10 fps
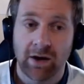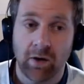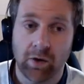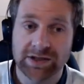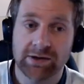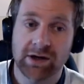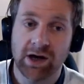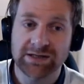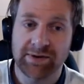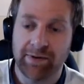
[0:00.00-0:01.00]
Also, the
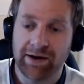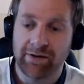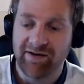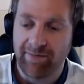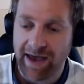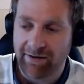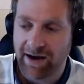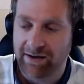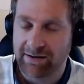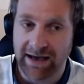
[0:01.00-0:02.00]
cosmic microwave
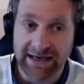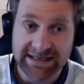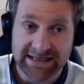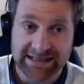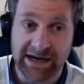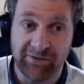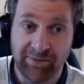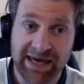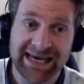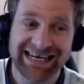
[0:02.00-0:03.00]
background is itself
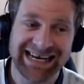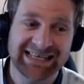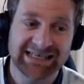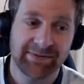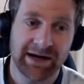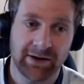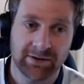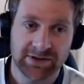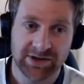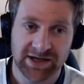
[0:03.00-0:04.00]
being lensed by
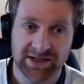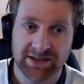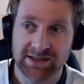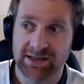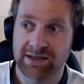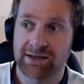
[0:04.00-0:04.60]
local structures.